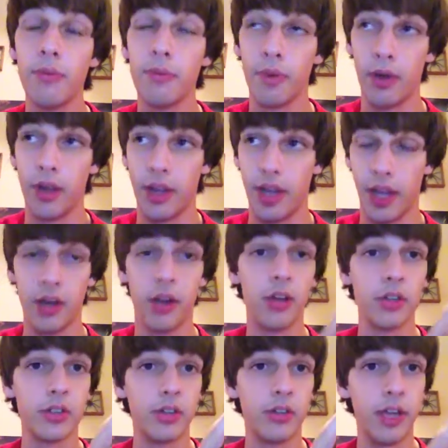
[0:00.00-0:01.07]
and
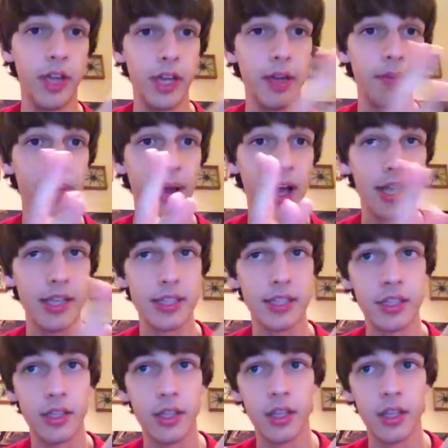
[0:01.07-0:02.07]
also in the past